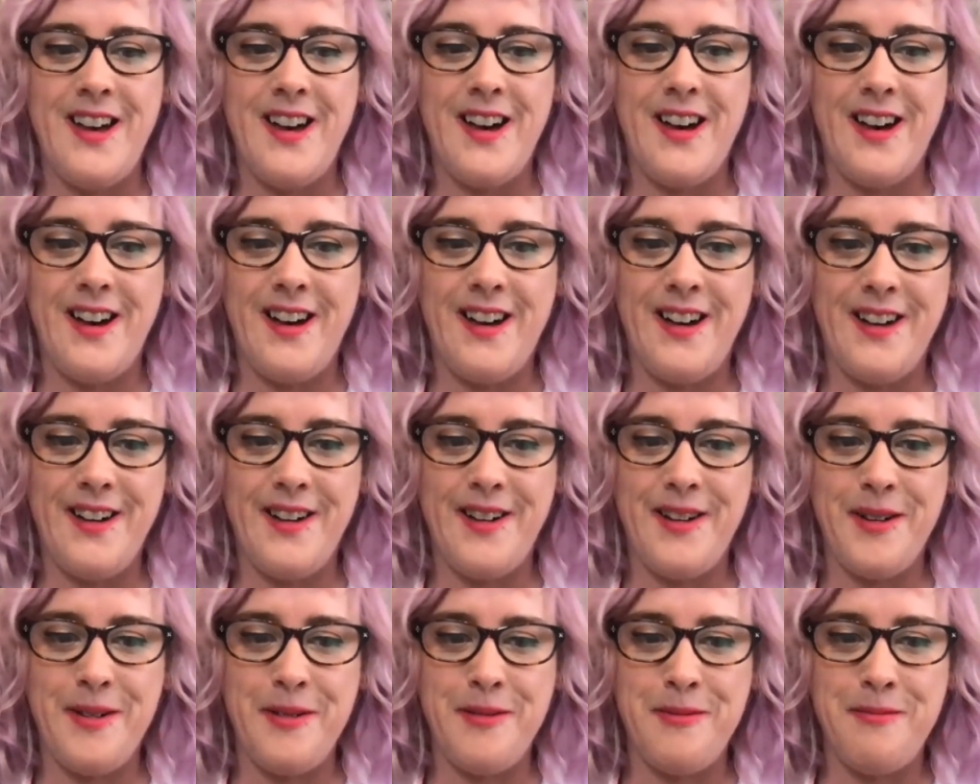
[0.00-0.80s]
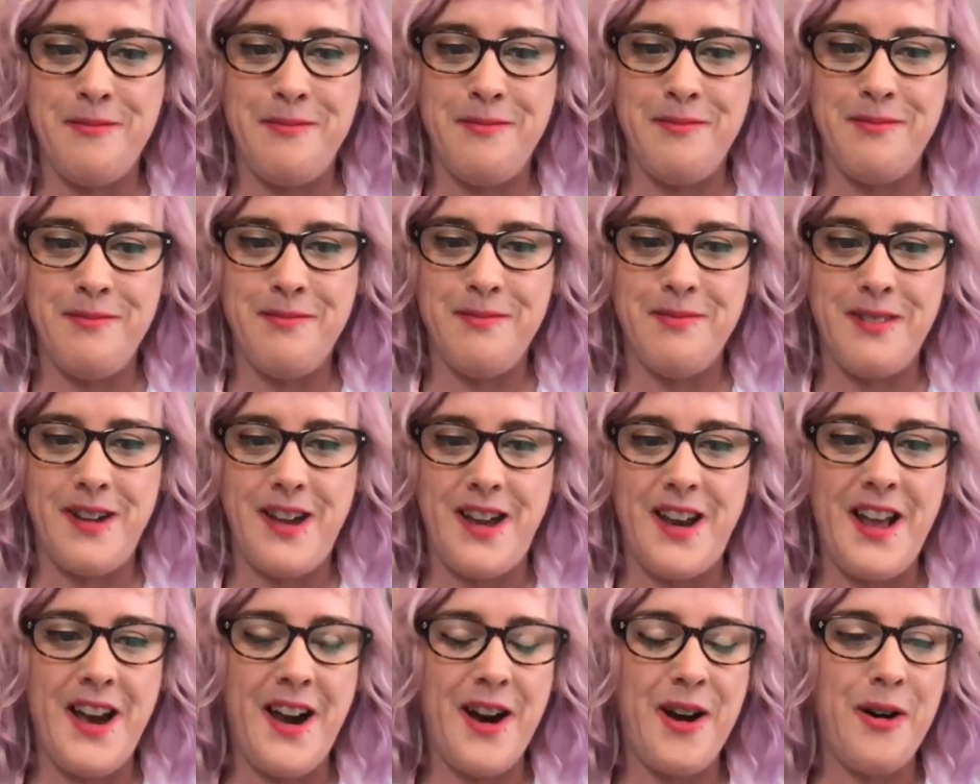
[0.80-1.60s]
Um,
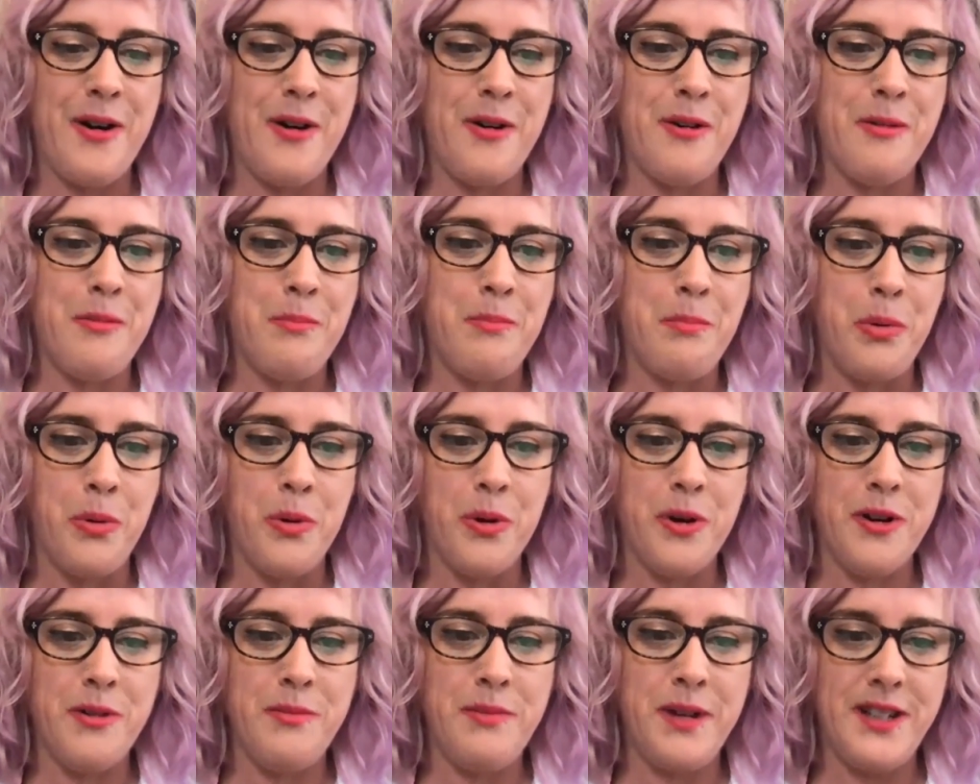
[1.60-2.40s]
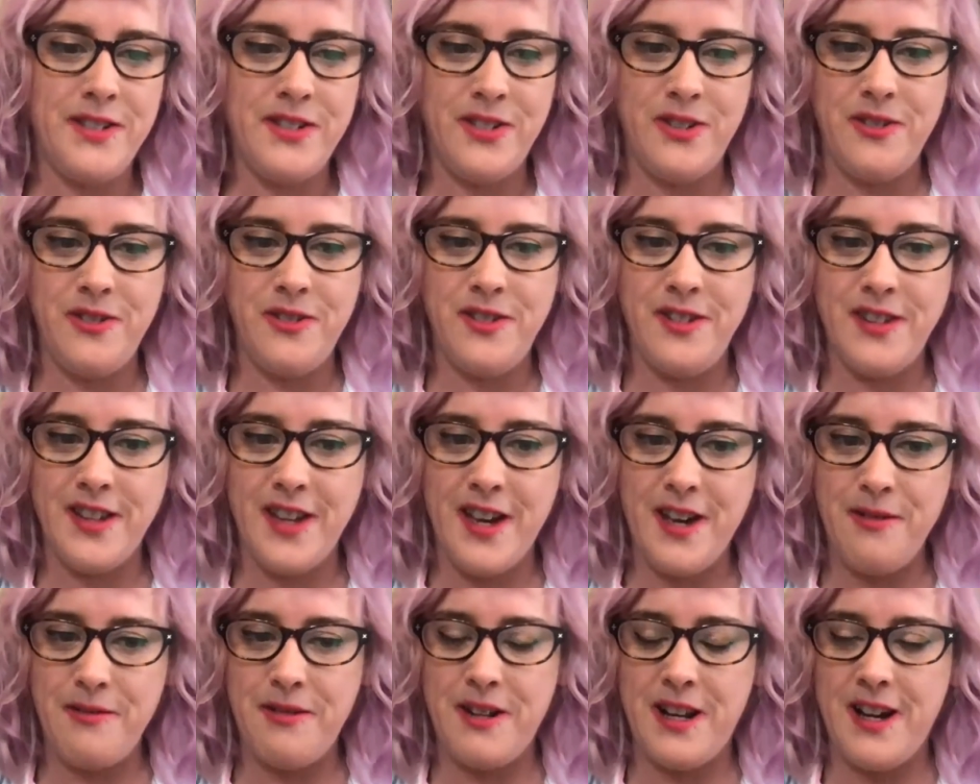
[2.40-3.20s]
and how bored my students
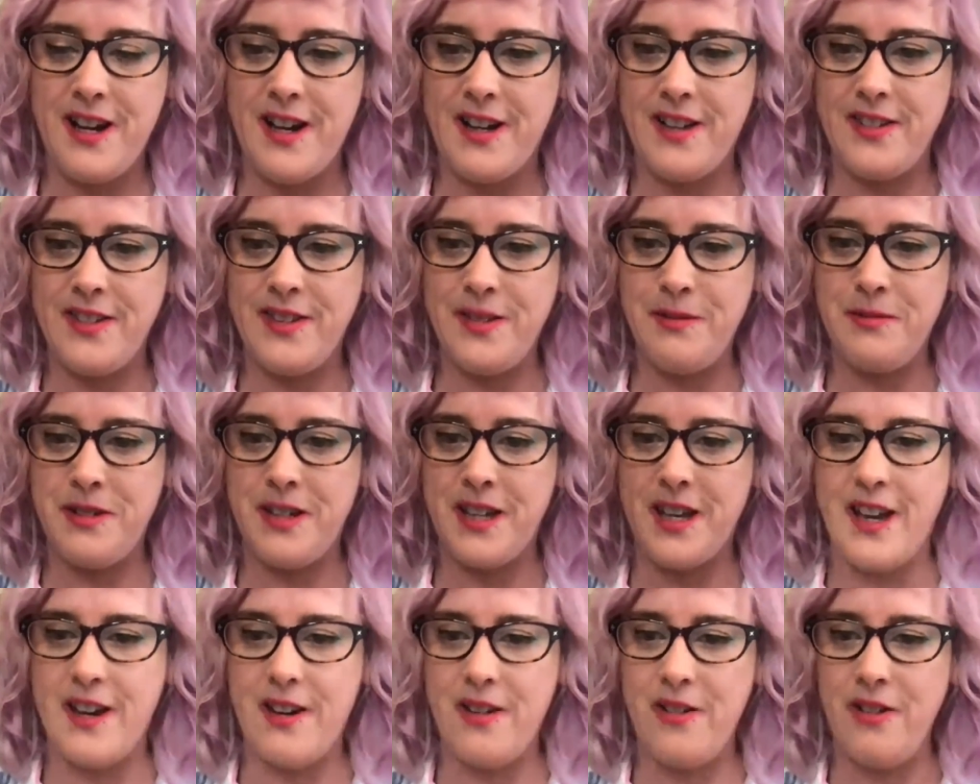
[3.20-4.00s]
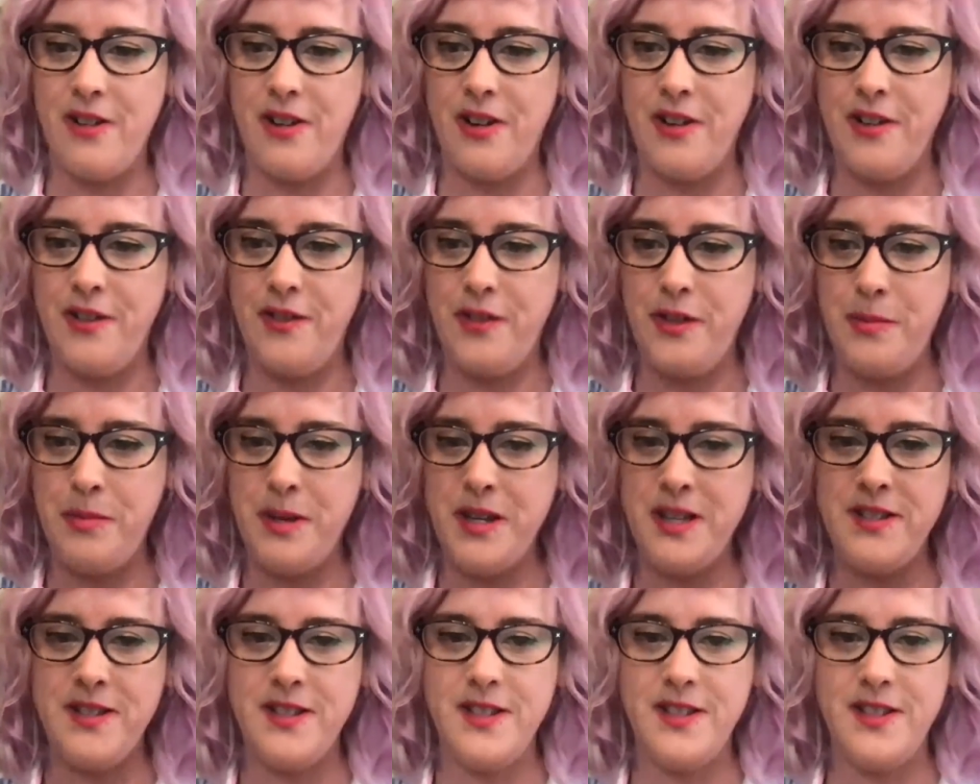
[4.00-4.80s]
get when I ask them to count all of the
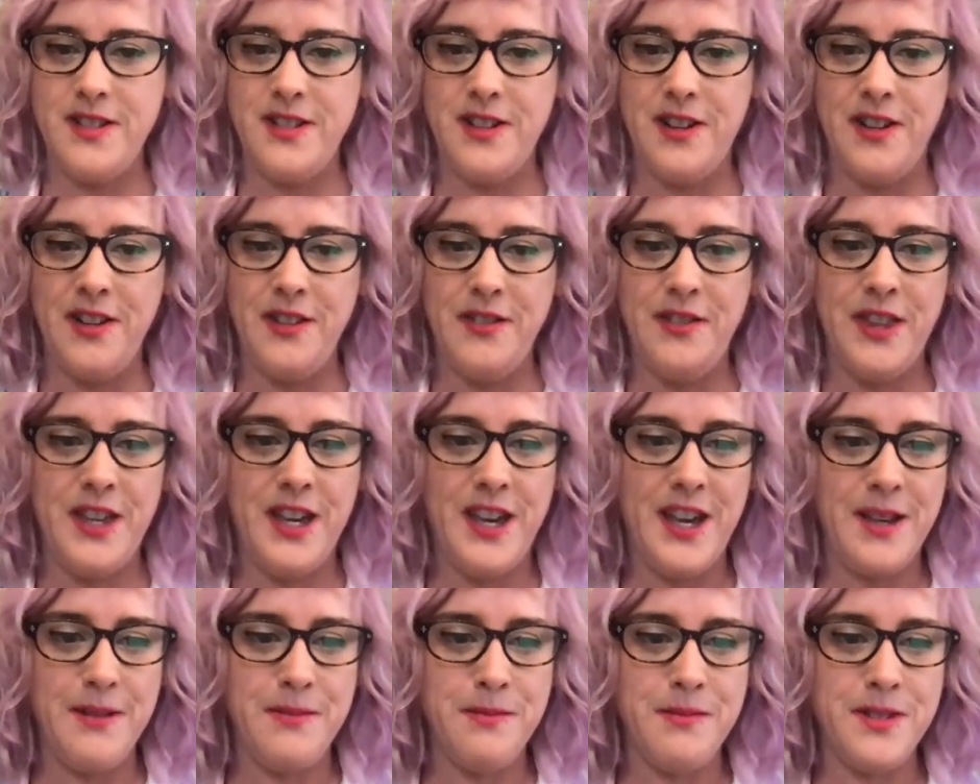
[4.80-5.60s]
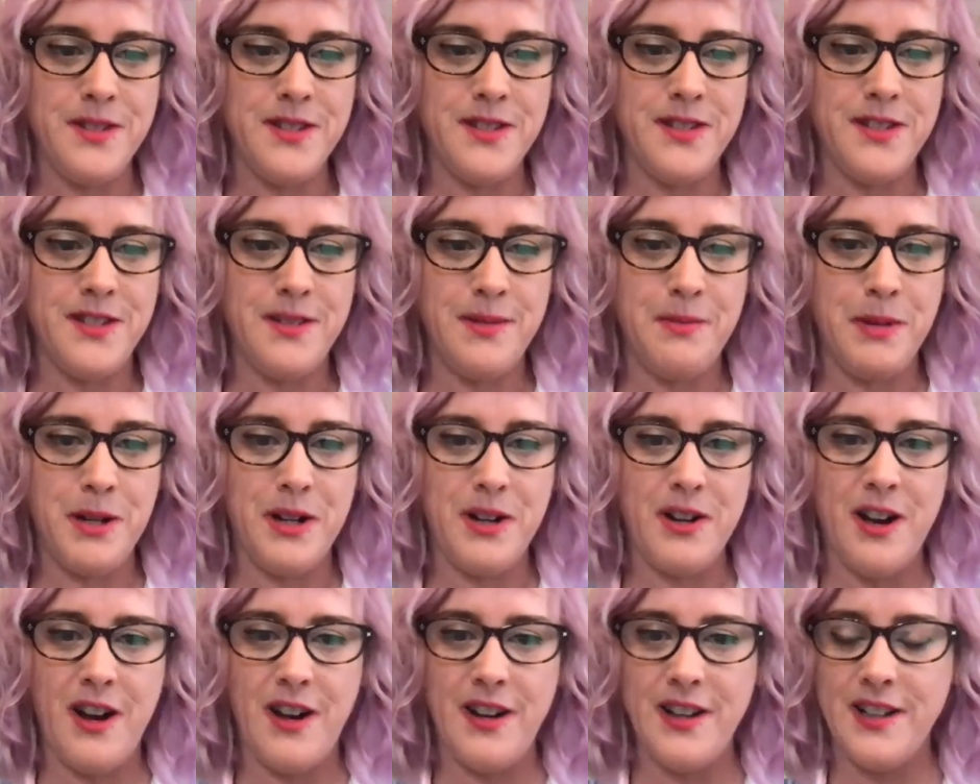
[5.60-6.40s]
pieces in all of the games
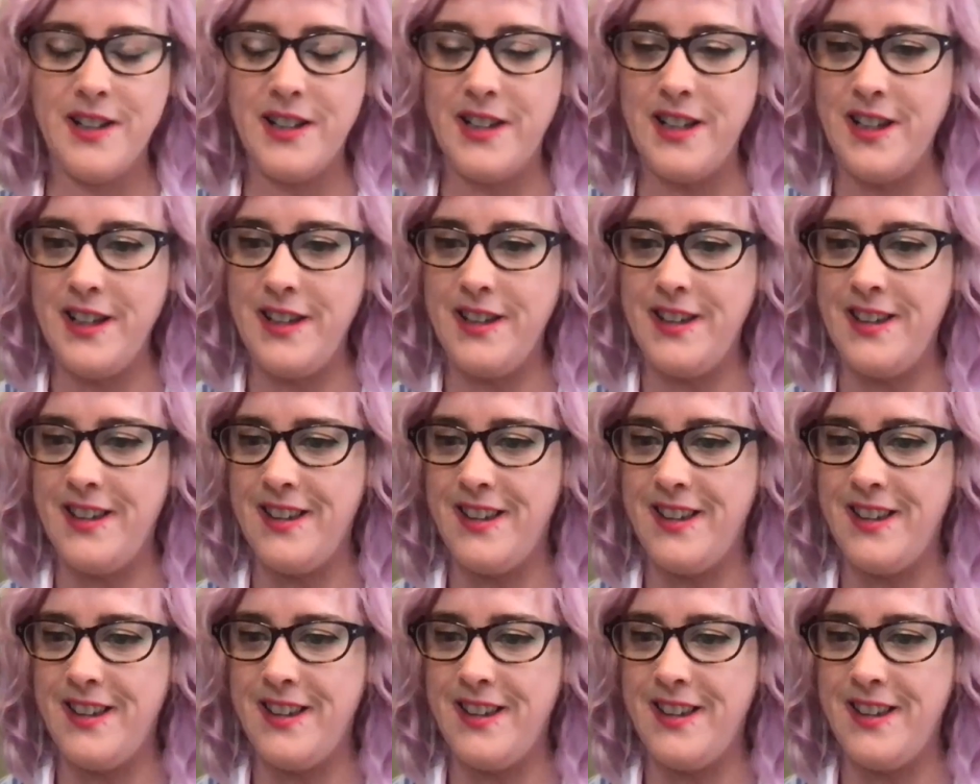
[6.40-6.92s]
periodically.